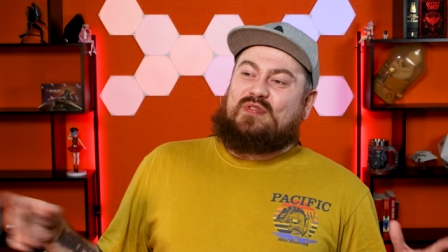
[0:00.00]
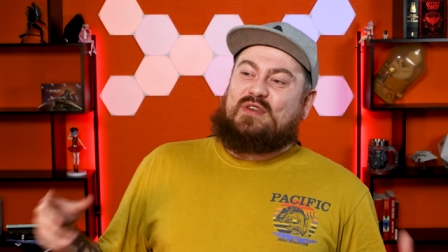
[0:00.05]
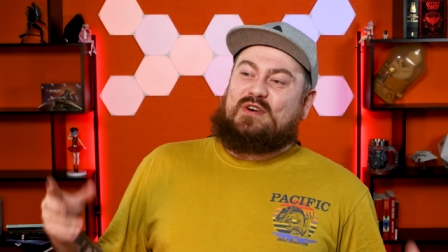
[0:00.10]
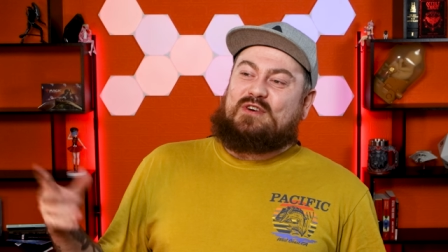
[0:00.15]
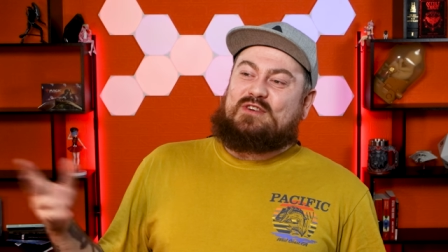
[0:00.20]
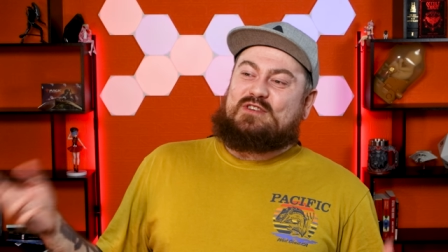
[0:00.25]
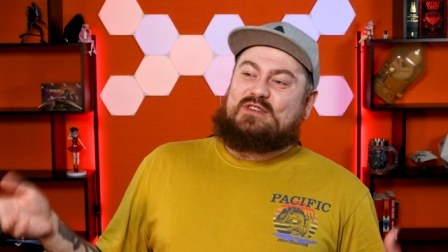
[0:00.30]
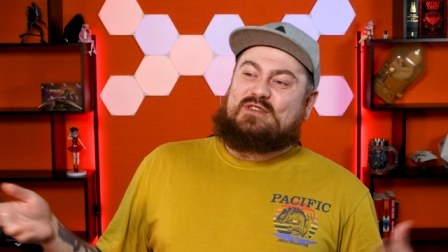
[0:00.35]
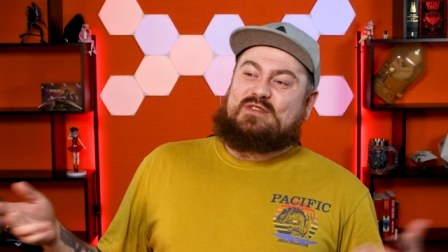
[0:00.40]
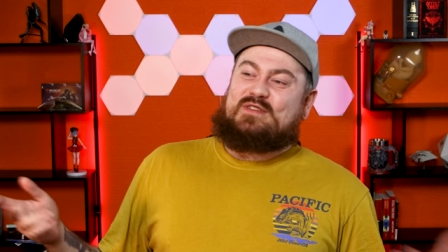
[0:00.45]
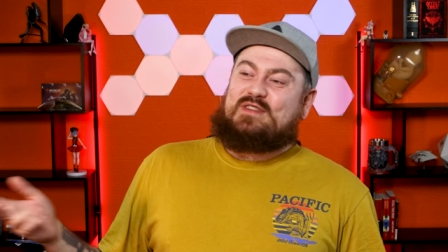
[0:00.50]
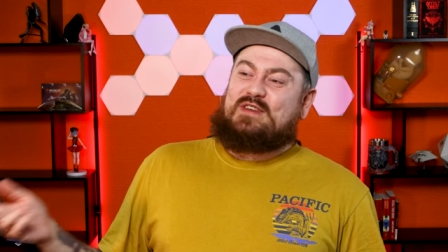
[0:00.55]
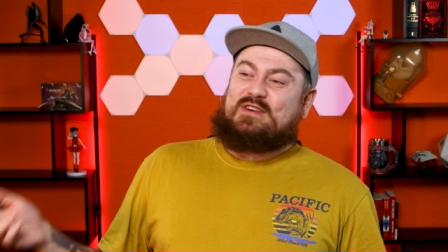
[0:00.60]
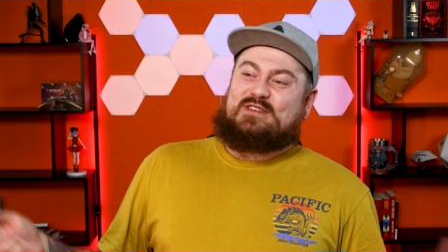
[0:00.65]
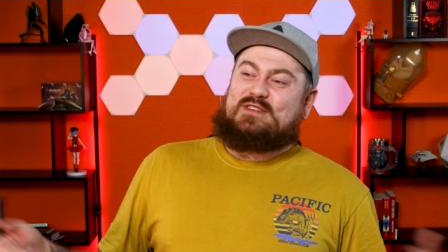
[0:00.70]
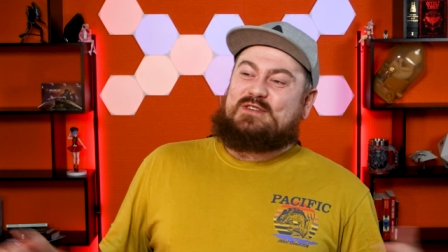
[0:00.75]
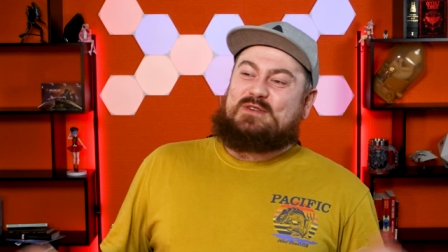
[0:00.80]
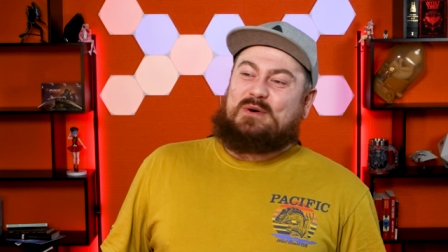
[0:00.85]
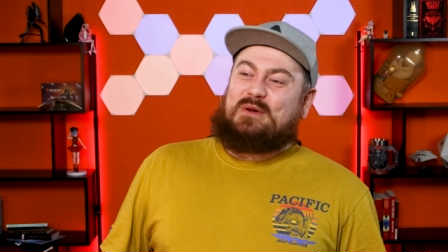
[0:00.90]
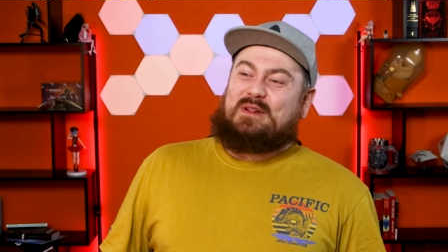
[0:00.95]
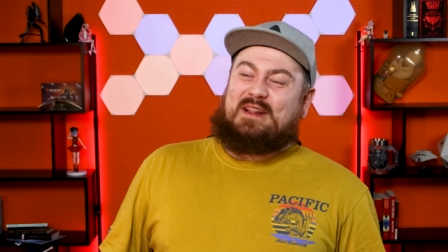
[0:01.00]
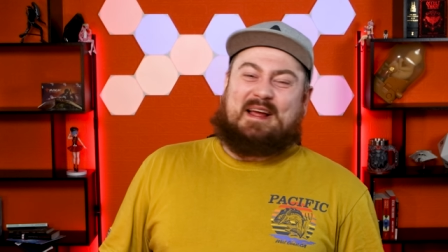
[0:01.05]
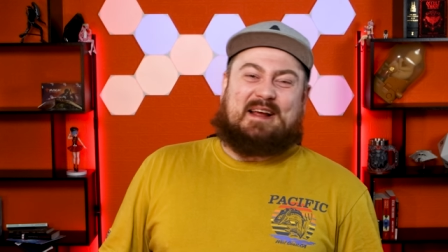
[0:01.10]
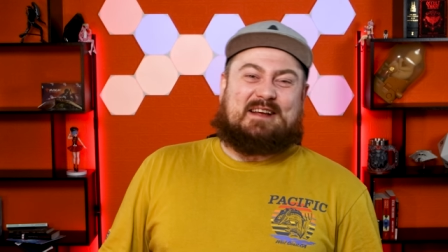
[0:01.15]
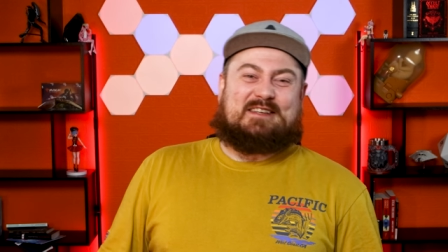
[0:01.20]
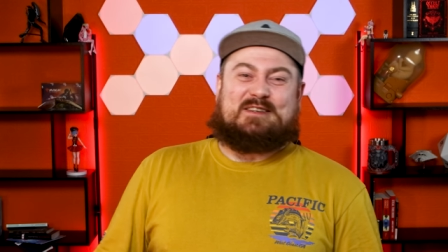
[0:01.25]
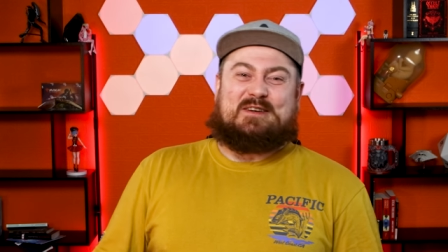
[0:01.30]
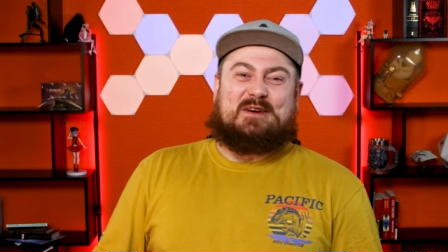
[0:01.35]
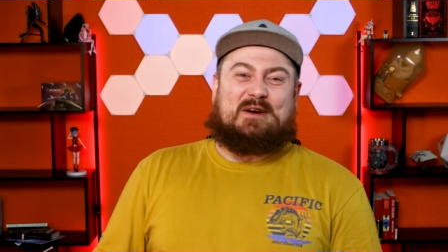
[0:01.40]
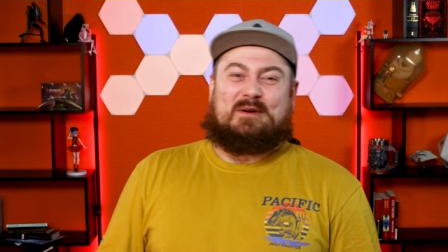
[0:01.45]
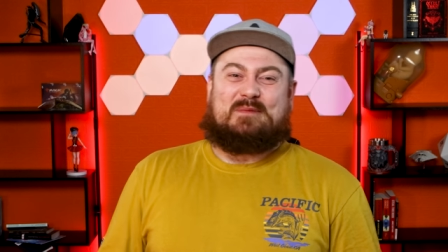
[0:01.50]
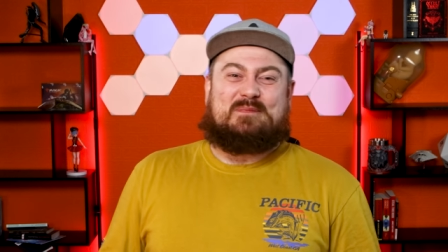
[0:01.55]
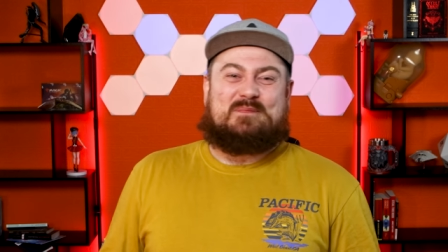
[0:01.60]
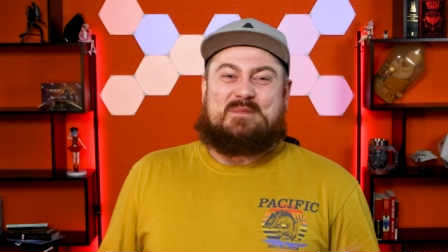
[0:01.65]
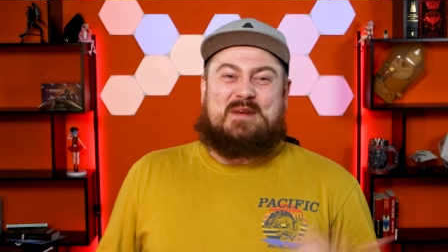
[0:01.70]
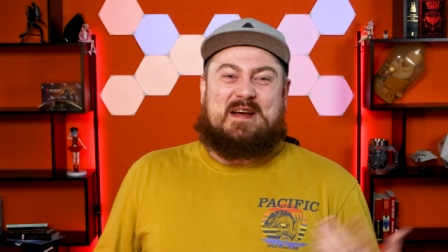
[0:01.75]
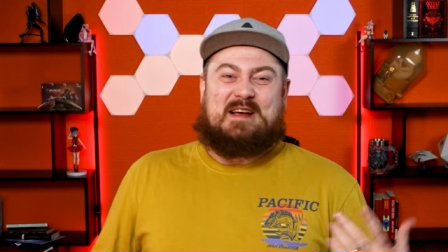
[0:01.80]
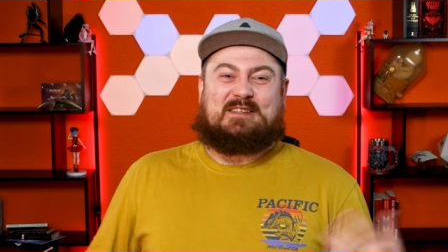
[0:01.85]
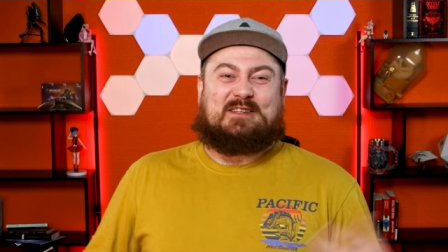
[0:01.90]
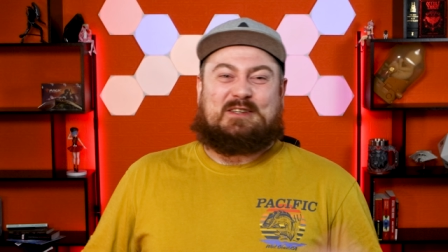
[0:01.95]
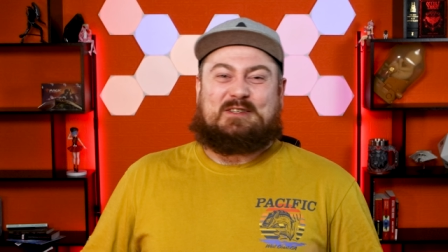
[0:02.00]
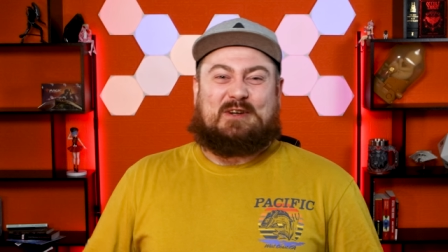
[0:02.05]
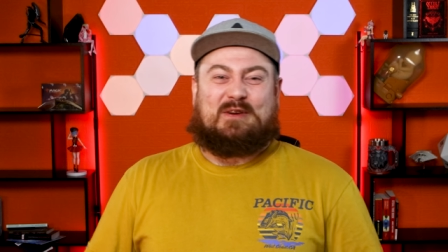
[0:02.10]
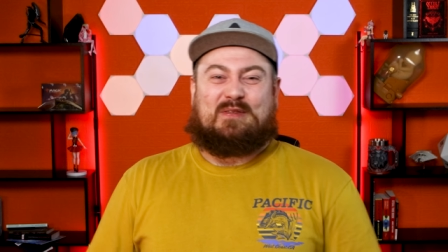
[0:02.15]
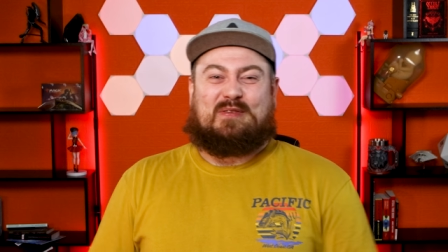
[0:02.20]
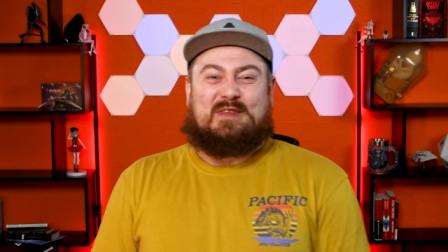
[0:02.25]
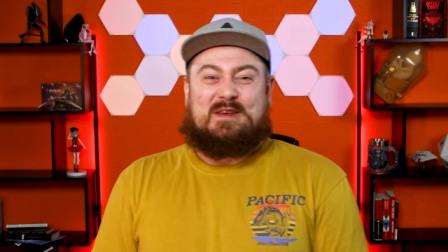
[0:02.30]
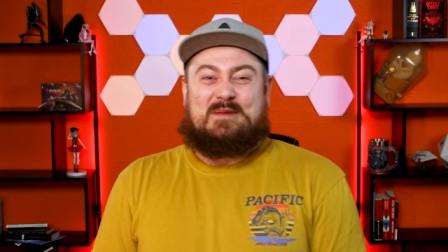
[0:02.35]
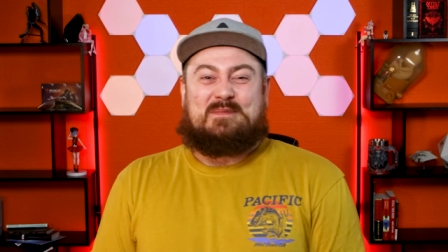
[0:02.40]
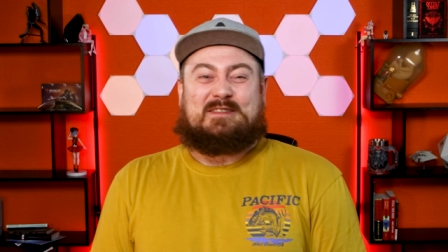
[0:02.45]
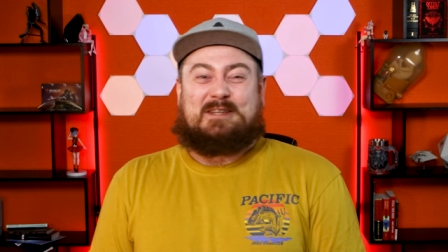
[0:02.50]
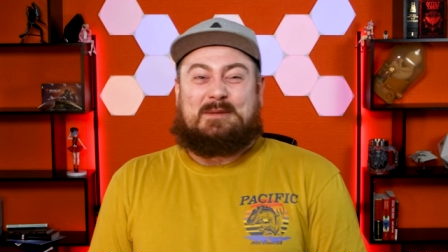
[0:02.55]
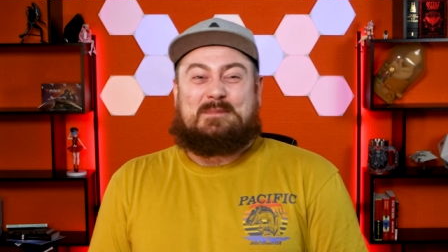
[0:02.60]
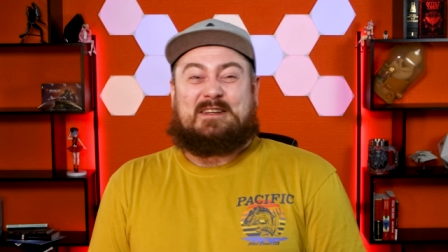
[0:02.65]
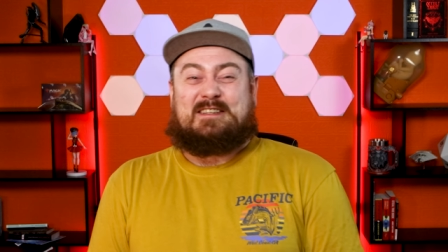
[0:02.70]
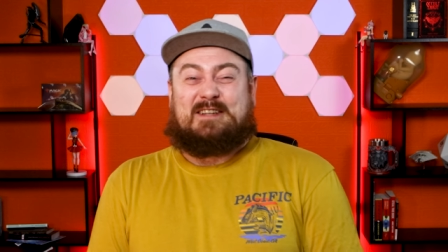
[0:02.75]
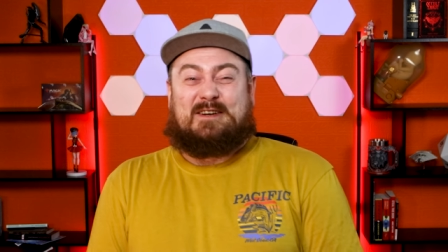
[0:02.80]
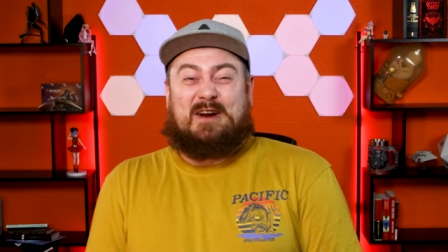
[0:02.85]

there's there's no lesson or message or theme to be